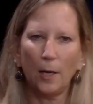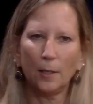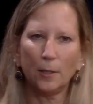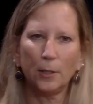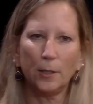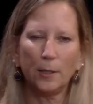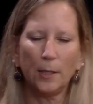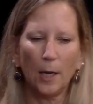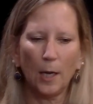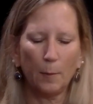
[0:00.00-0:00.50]

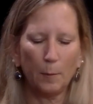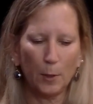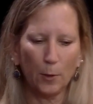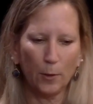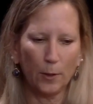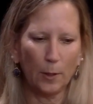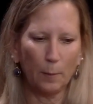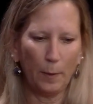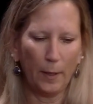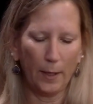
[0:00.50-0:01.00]
challenging time
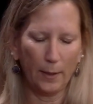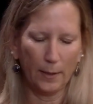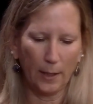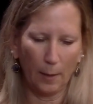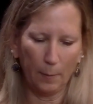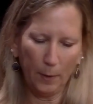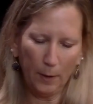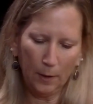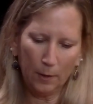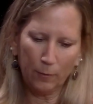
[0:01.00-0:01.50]
during the
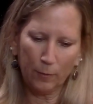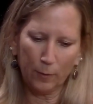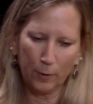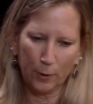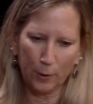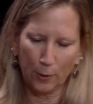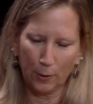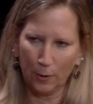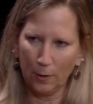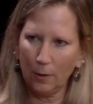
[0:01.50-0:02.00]
pandemic, for
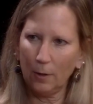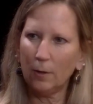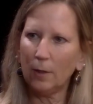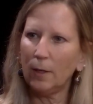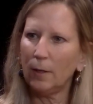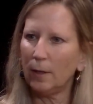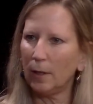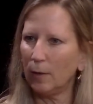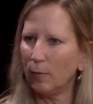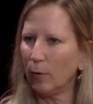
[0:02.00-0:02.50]
sure.
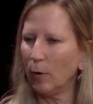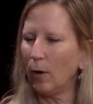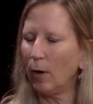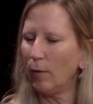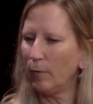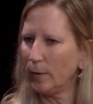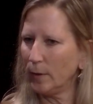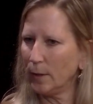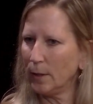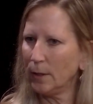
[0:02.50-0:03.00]
I think for
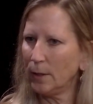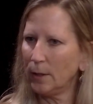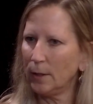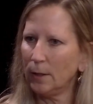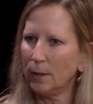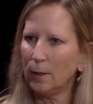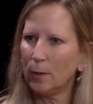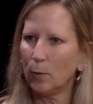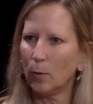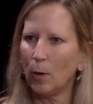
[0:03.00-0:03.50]
all
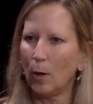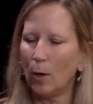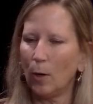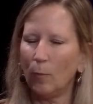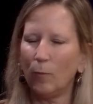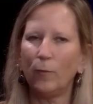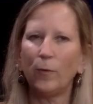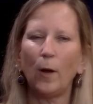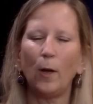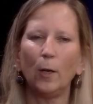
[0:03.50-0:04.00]
physicians, we're all
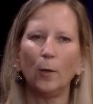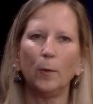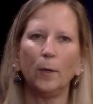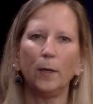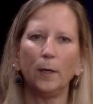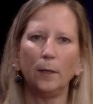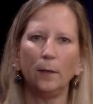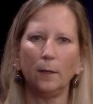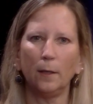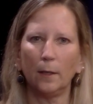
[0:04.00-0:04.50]

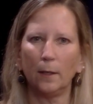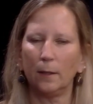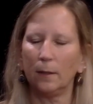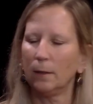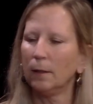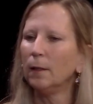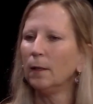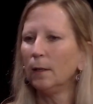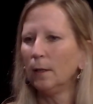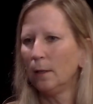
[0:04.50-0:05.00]
following the
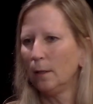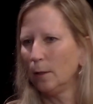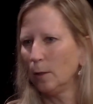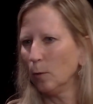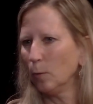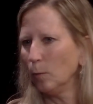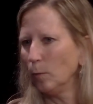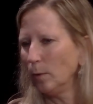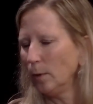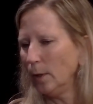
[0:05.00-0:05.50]

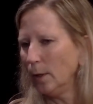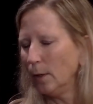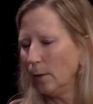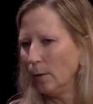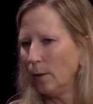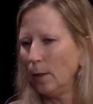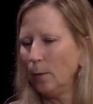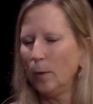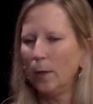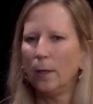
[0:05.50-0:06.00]
what
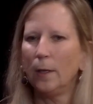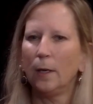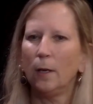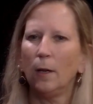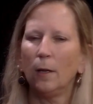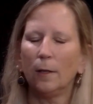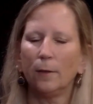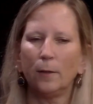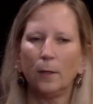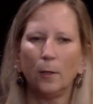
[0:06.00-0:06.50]
do they
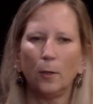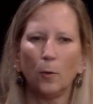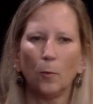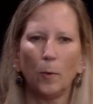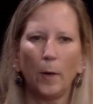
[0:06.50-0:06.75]
call it? The